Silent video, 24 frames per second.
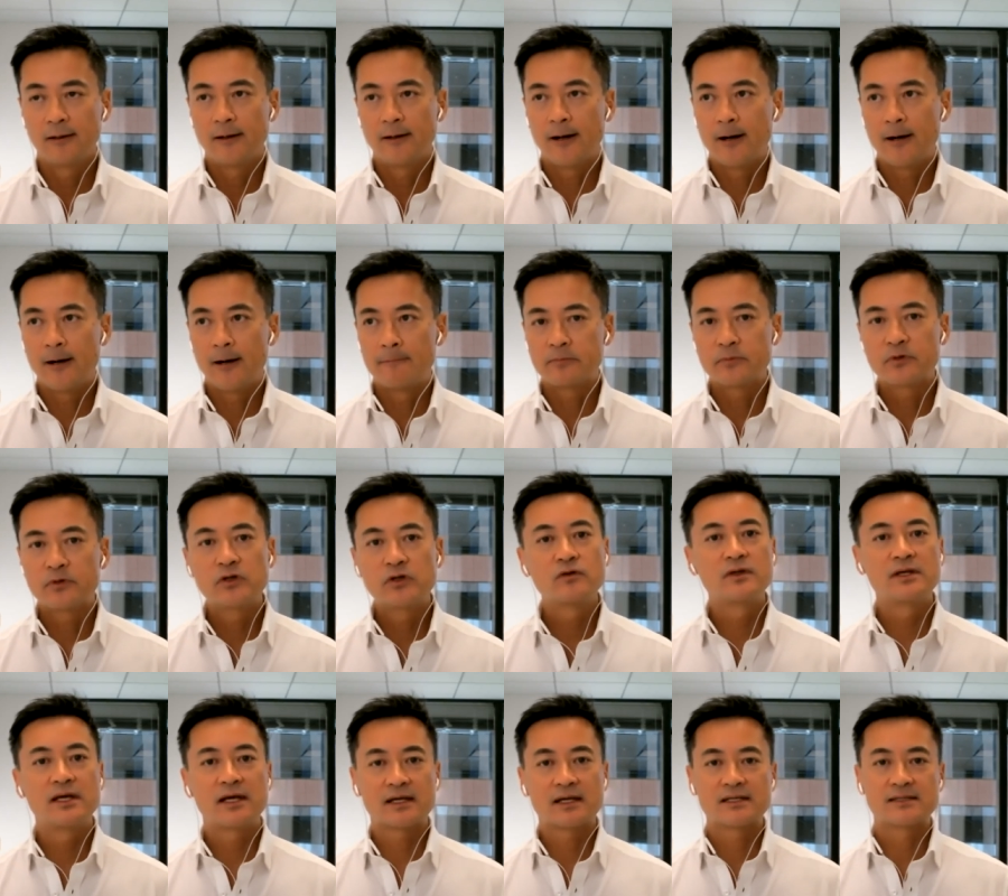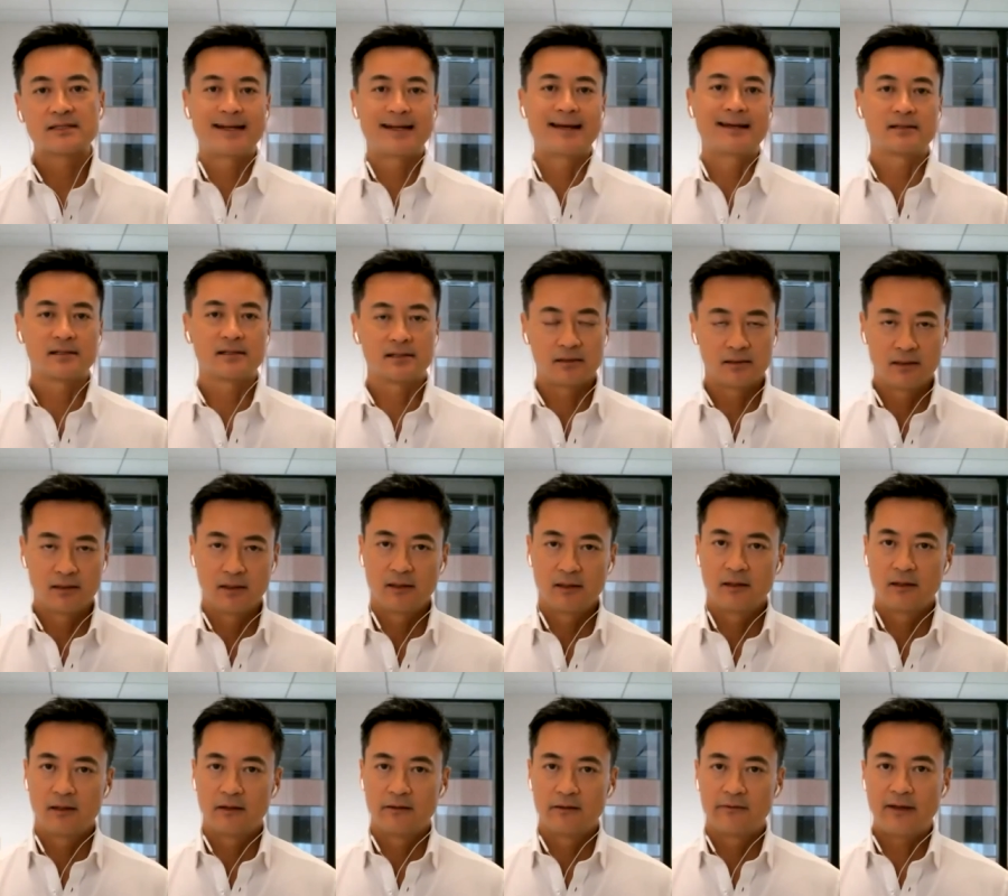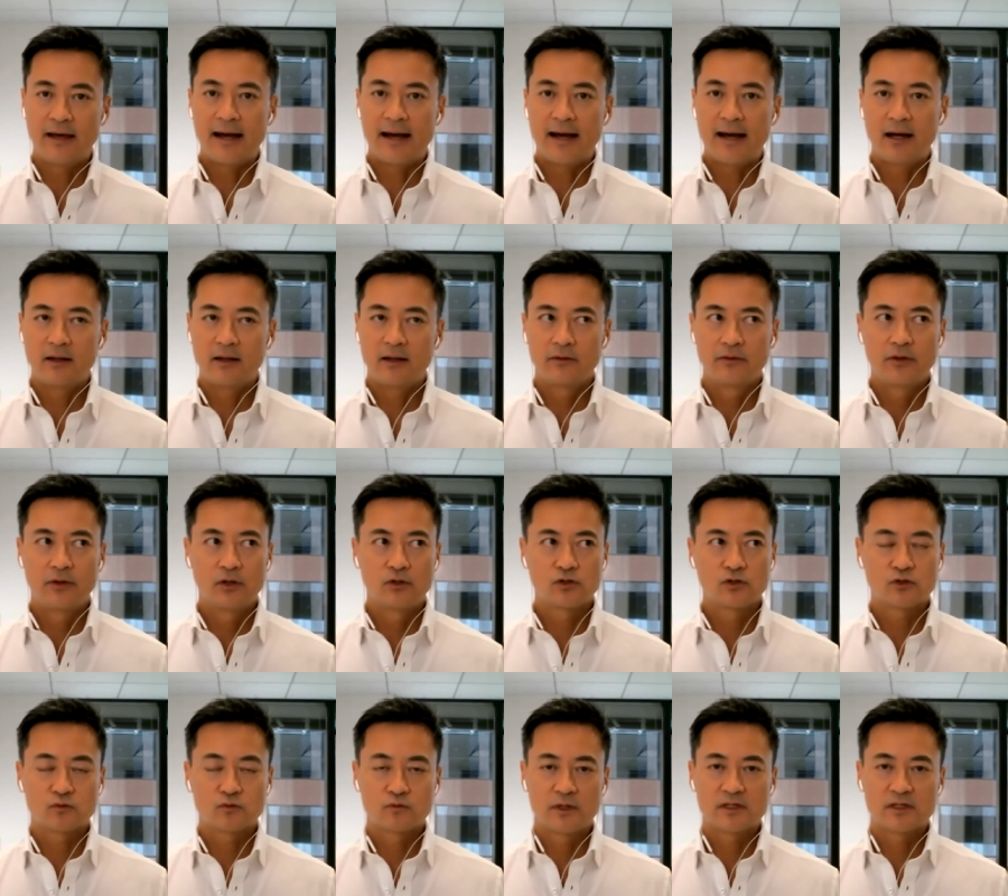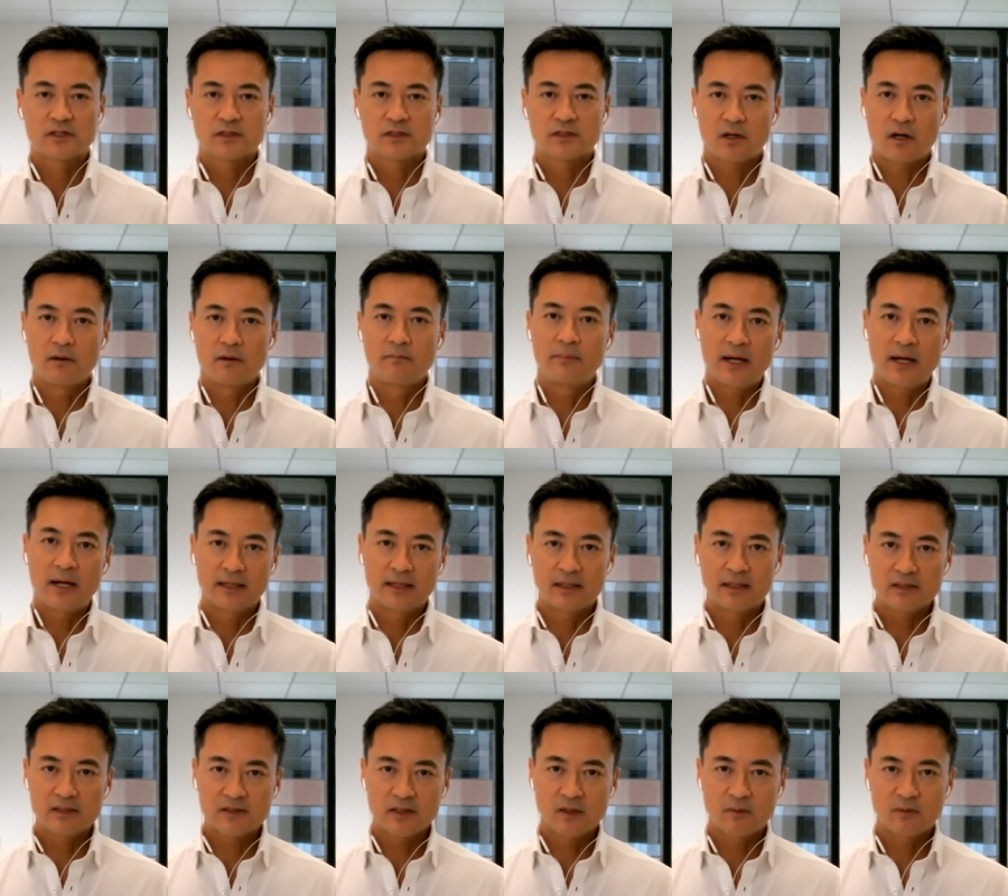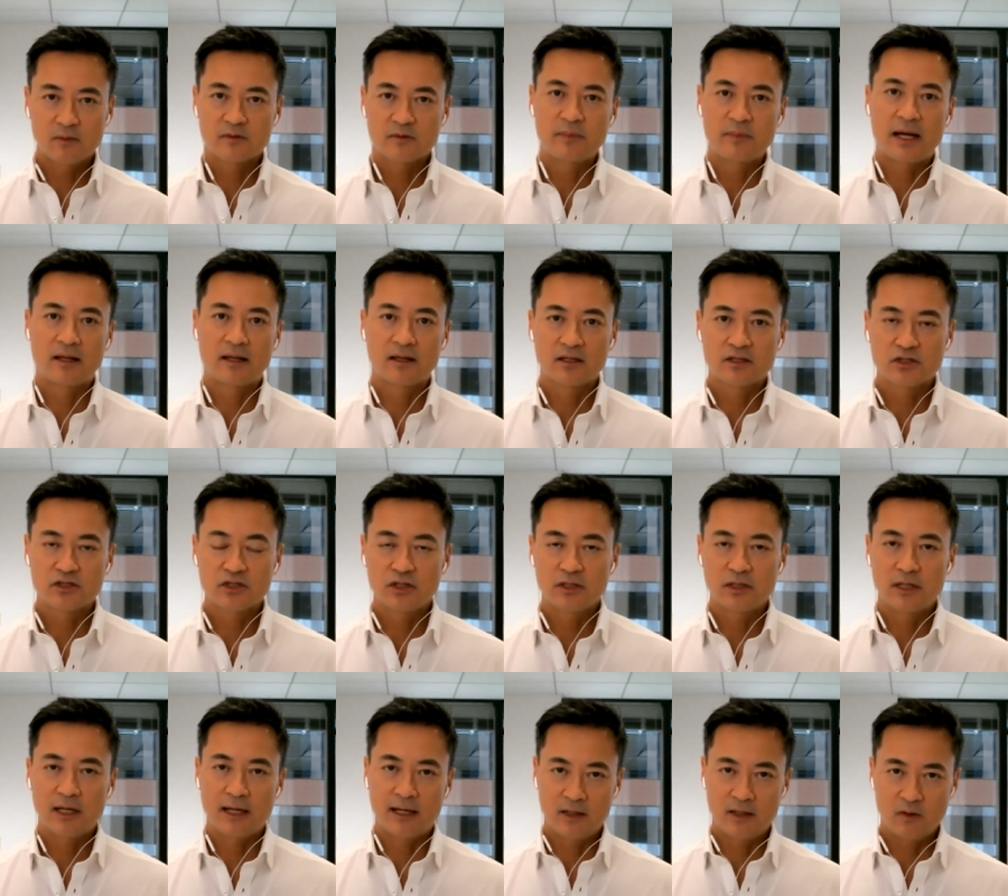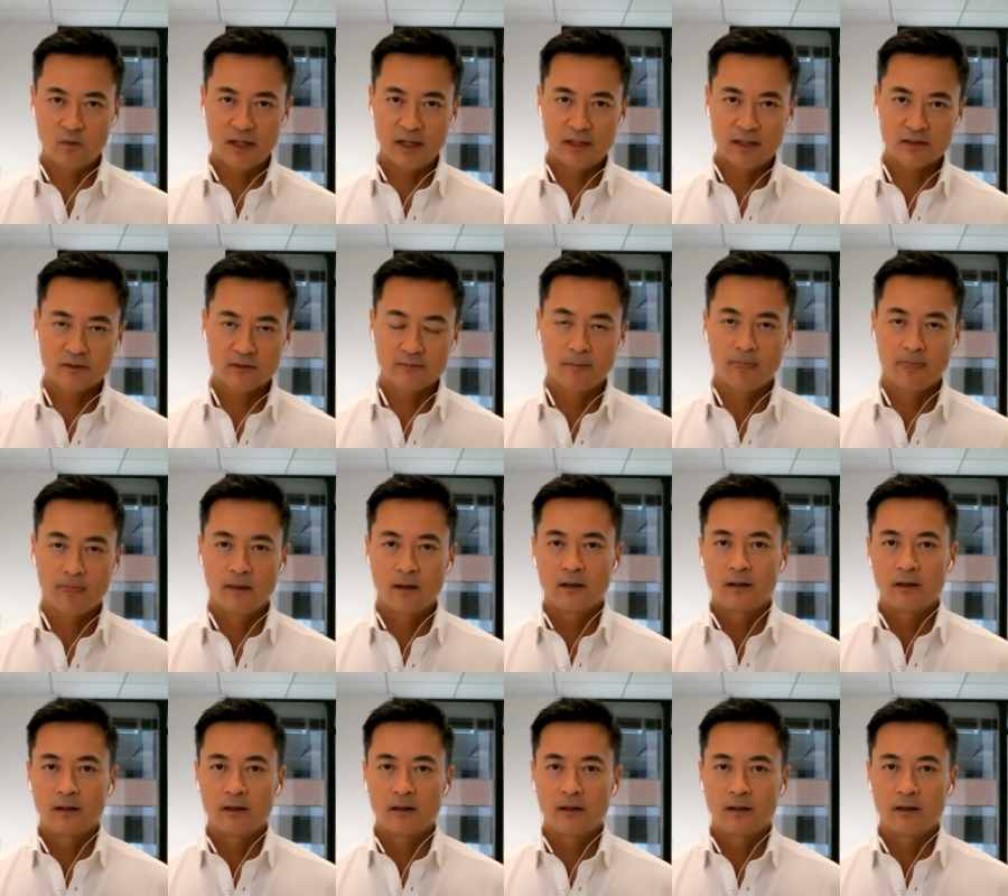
Um, to the extent that those risks are embedded in someone's balance sheet, anyways,